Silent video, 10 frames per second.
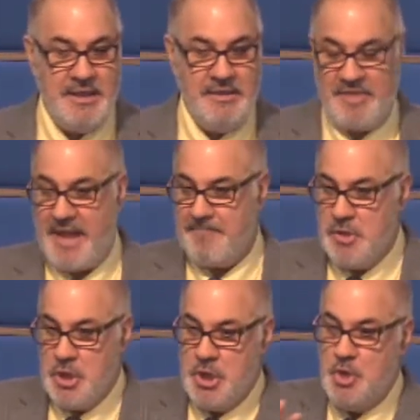
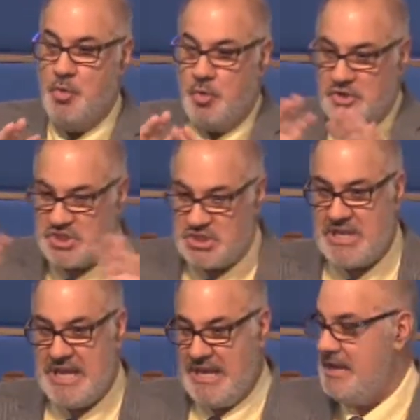that you will
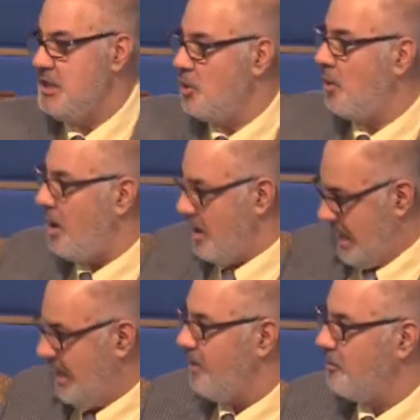see your
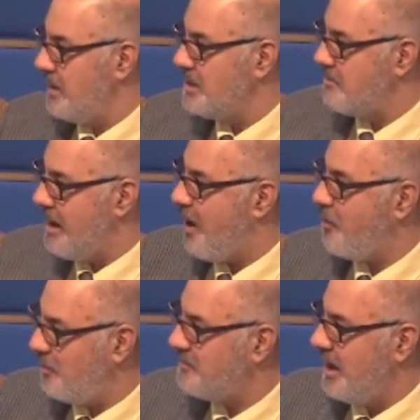hell by the
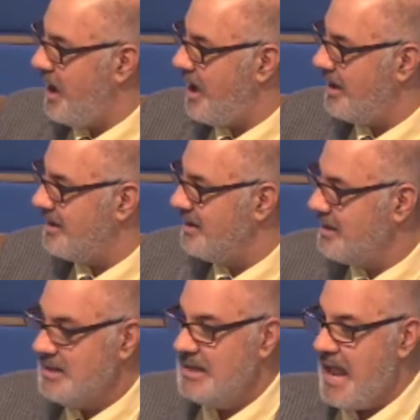power of God
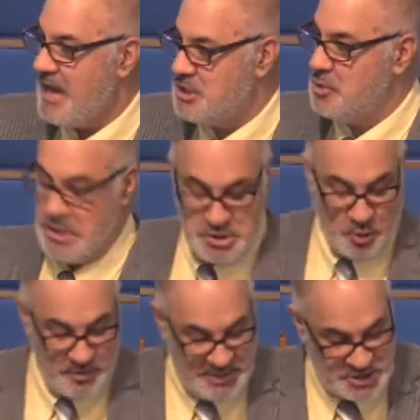as you
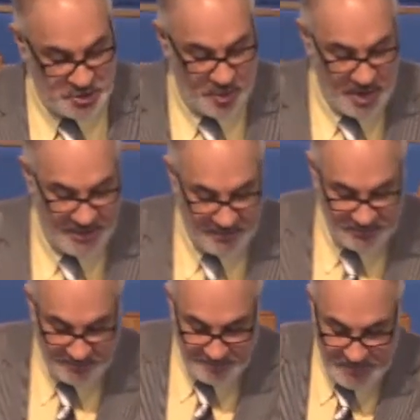endure these
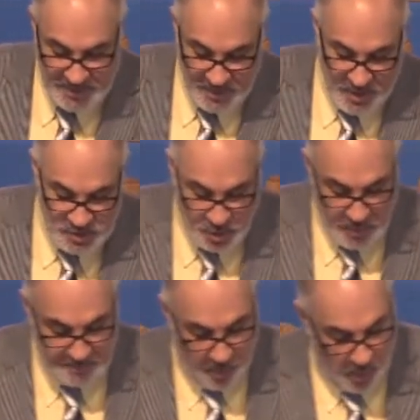trials. So
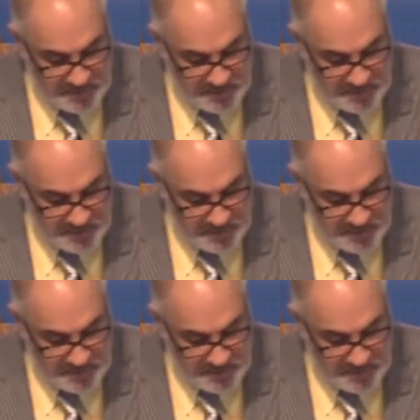when Paul